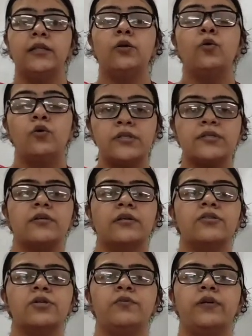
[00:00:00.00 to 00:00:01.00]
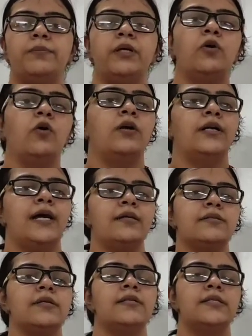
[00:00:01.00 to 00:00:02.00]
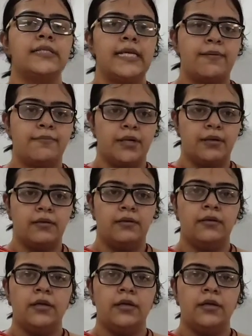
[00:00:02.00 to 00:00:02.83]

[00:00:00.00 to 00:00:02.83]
the whole structure will be called as stamen.